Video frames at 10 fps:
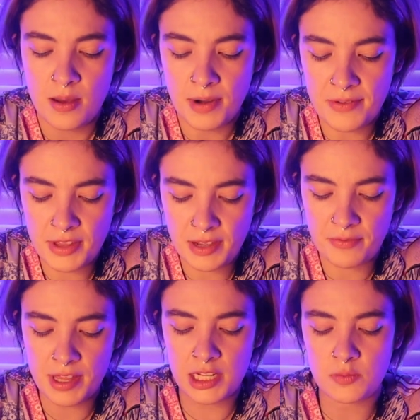But I feel like
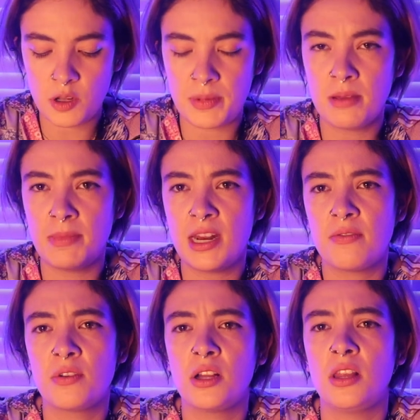feelings will be emitted
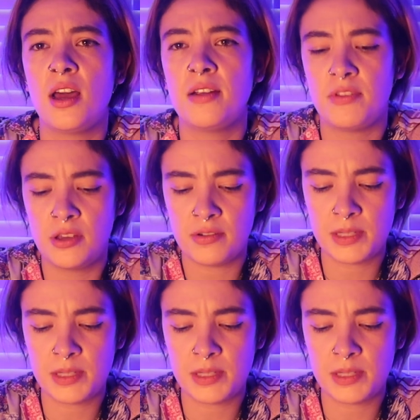for a lot of you,